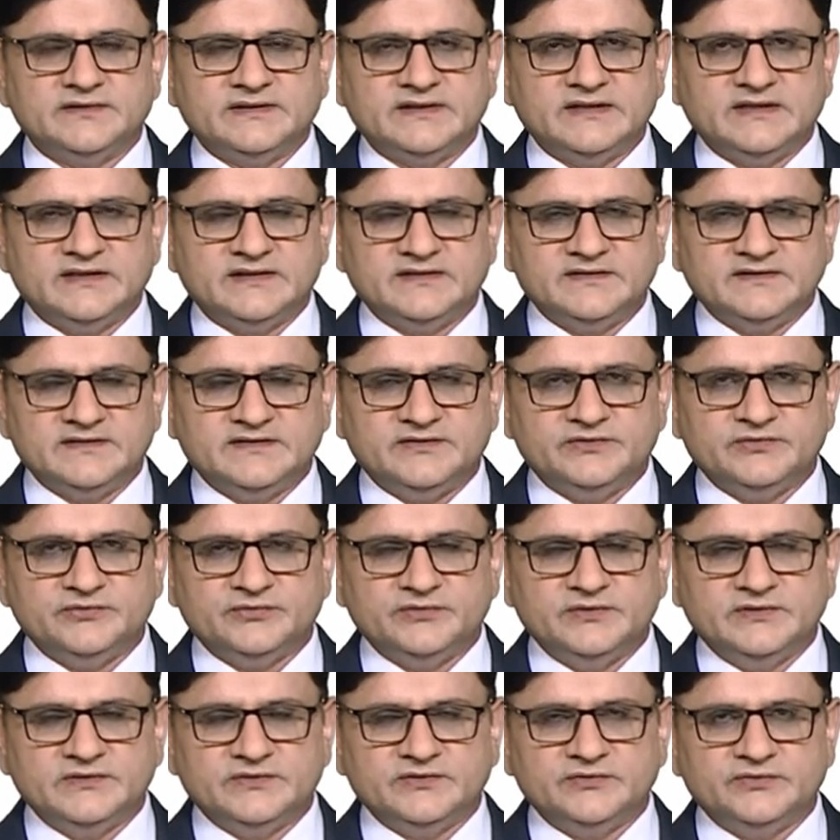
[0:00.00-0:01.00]
carries it
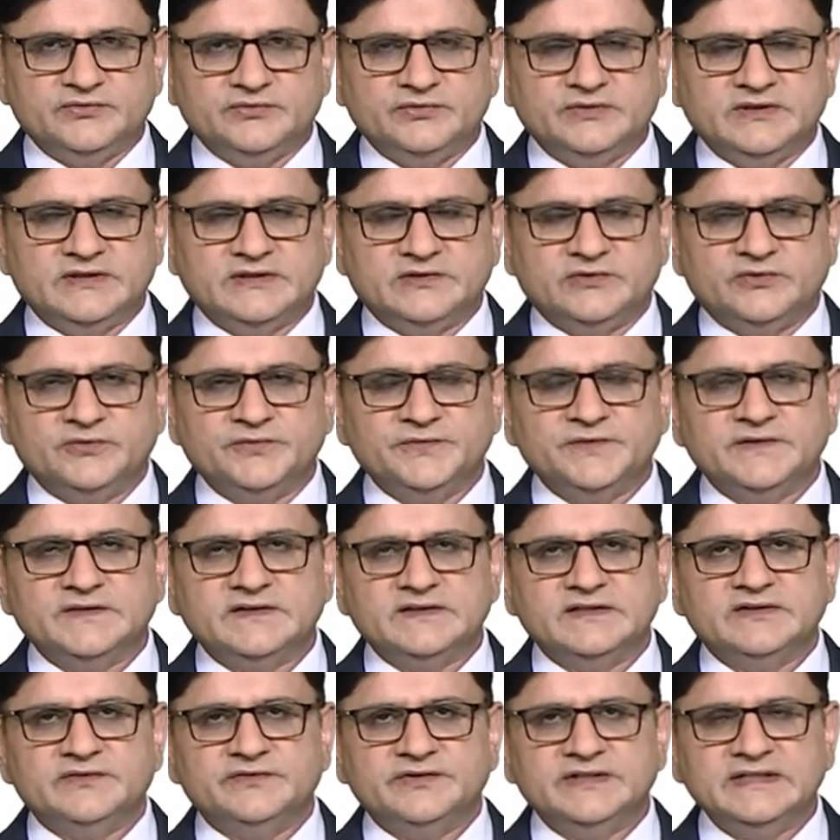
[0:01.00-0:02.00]
to to her
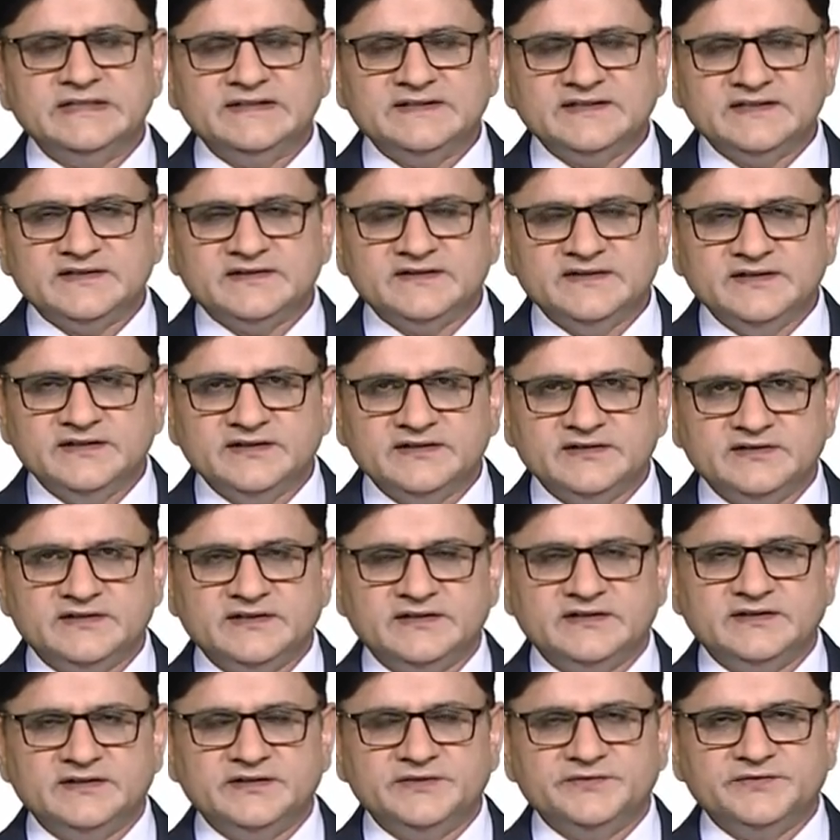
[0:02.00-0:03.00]
office and reads it there
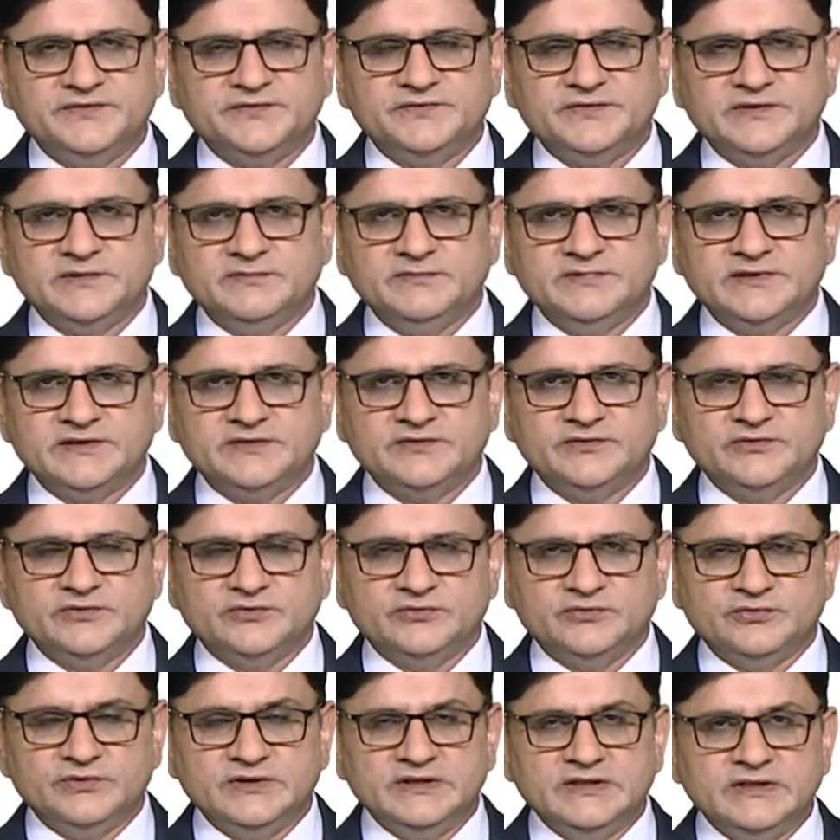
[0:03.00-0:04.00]
and gives feedback
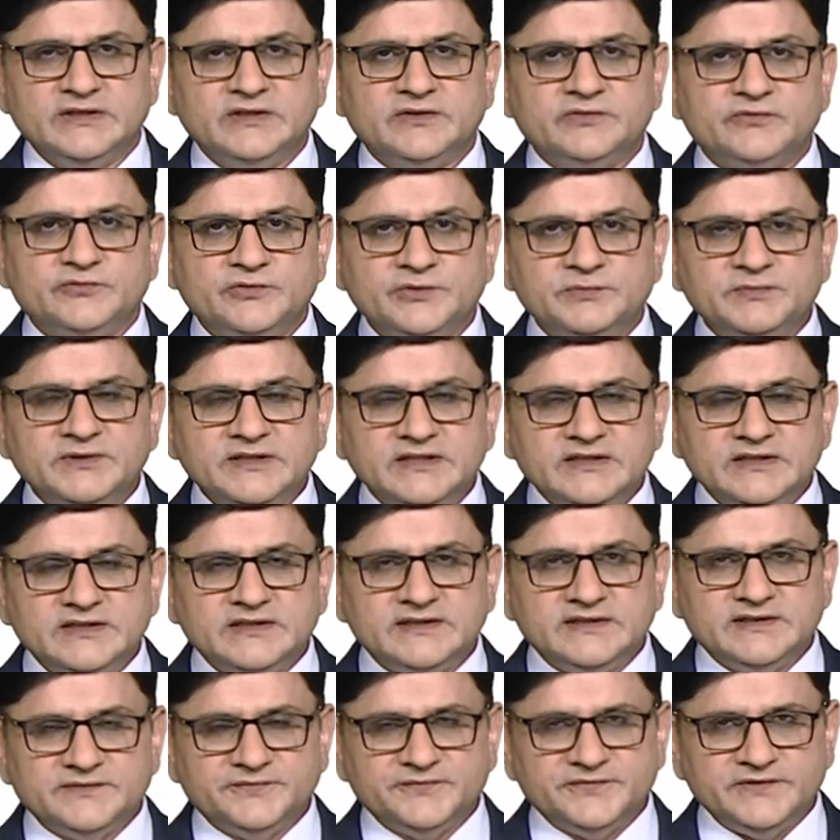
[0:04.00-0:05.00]
no we
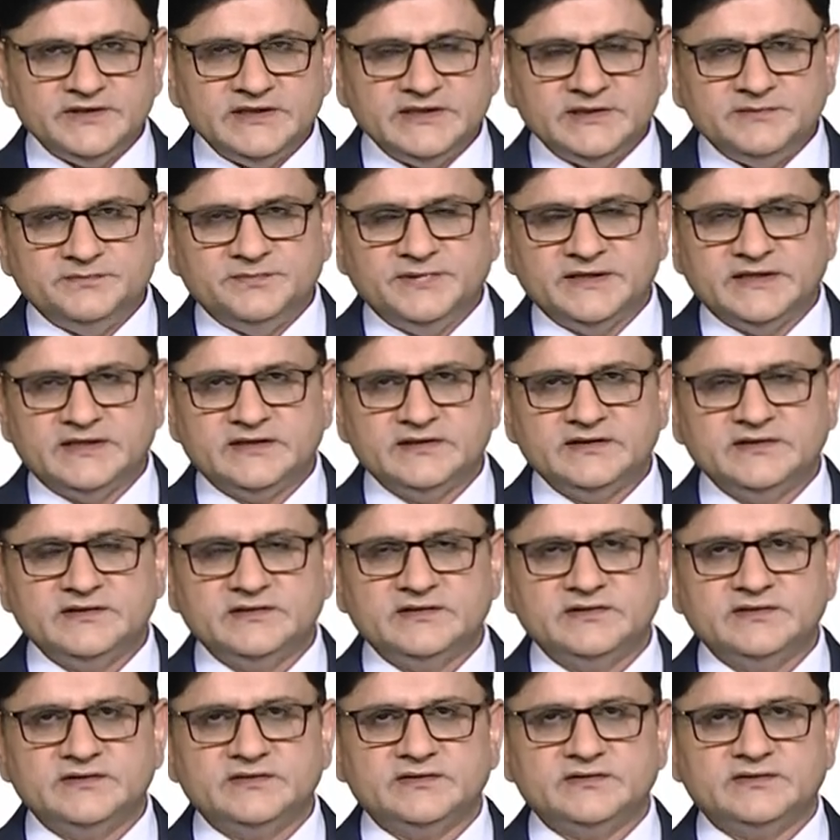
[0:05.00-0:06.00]
mean the
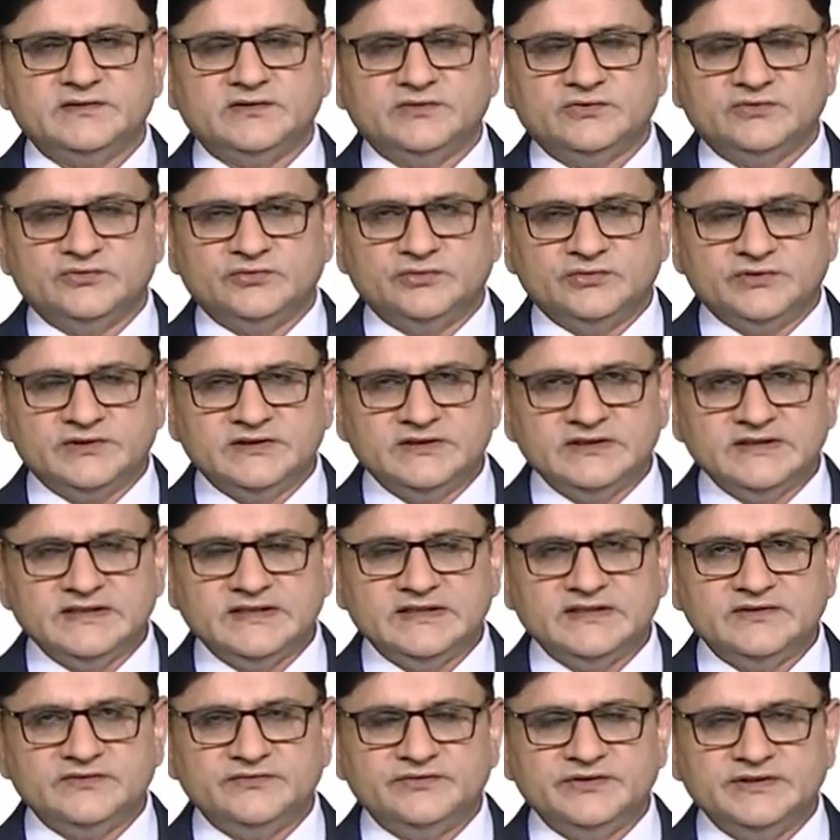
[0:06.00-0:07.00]
feedback the oral
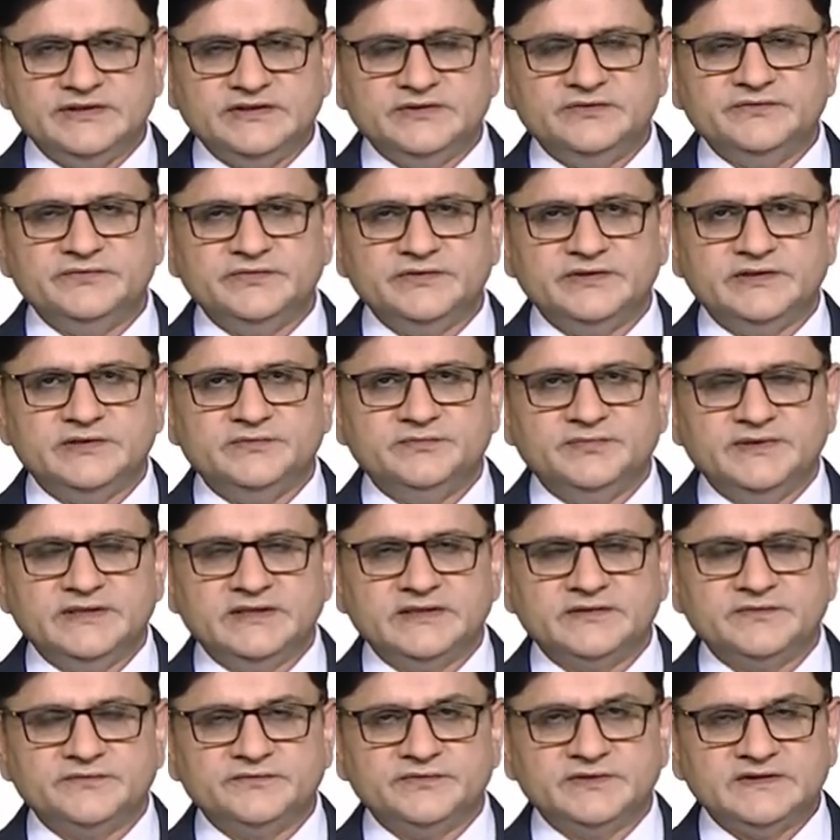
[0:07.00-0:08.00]
and written
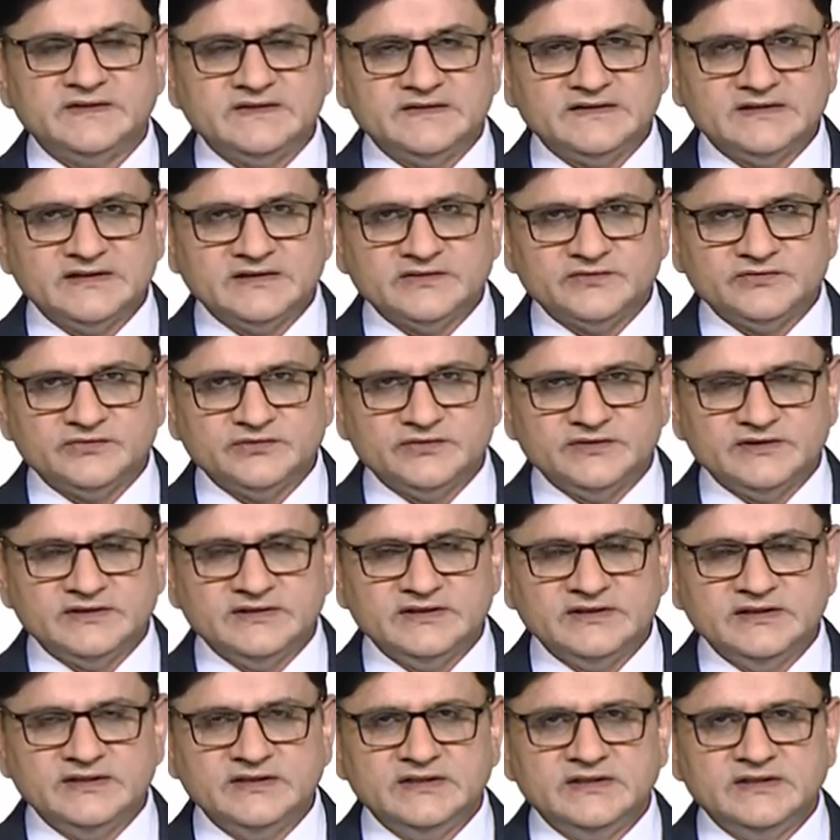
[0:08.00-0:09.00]
feedback which is actually